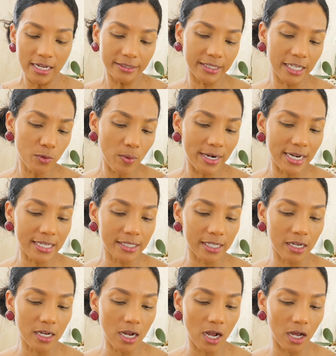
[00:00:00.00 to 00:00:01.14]
This one is
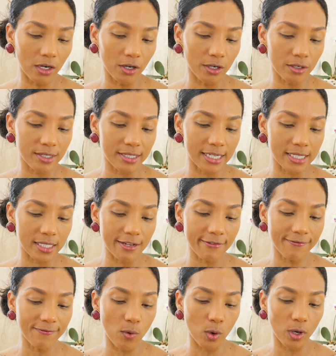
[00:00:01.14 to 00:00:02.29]
in color
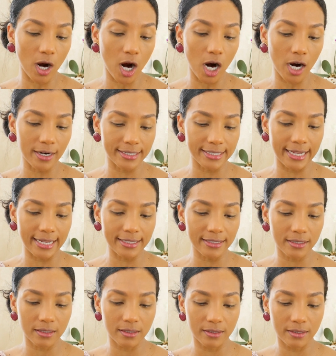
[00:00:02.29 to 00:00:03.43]
64
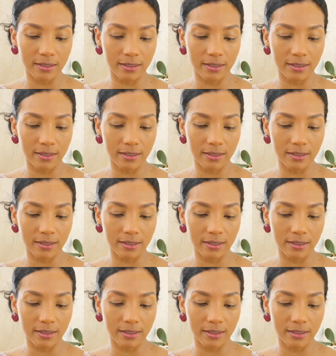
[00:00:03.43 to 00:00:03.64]
Ardent.